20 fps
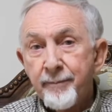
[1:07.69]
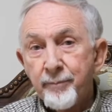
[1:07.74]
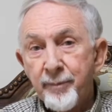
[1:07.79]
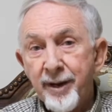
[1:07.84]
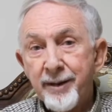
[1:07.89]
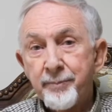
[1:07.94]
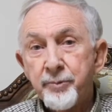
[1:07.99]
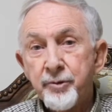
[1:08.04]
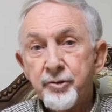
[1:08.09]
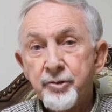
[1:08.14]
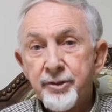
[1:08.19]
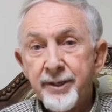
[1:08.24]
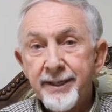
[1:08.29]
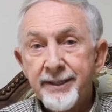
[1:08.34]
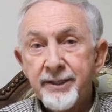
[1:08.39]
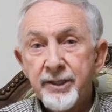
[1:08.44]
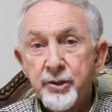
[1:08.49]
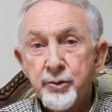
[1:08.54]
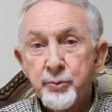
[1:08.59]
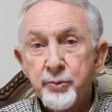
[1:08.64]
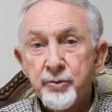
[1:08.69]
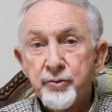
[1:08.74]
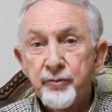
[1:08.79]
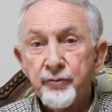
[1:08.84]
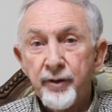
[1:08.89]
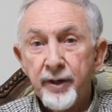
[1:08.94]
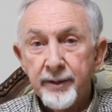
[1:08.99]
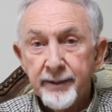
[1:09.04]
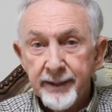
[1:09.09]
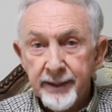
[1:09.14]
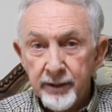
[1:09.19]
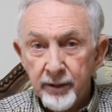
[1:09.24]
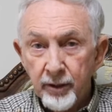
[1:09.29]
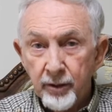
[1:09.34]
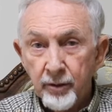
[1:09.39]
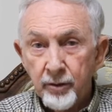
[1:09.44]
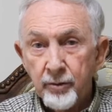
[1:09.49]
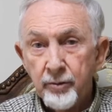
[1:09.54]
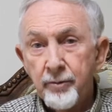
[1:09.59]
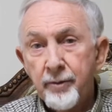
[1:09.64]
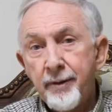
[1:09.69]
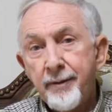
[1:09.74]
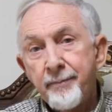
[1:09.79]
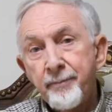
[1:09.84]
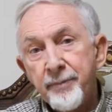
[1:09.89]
My percentage was fairly low.